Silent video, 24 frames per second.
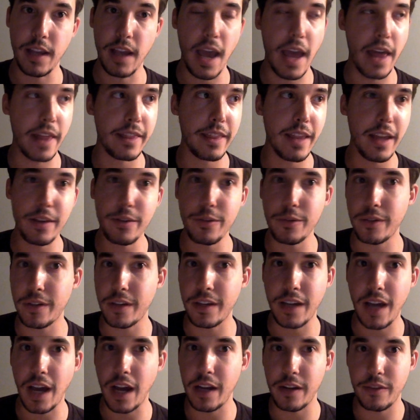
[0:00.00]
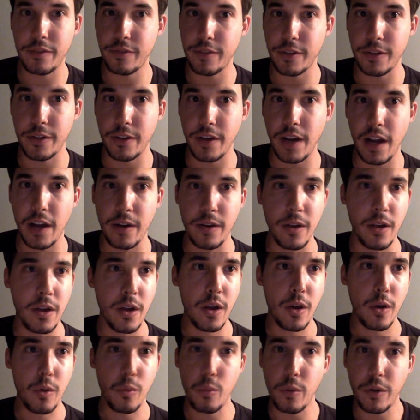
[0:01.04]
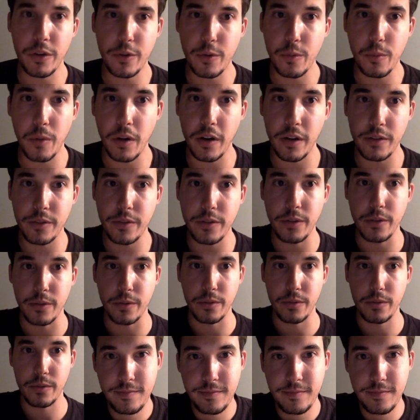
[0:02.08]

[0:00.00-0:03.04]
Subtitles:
And then you can kind of figure out what you want to do.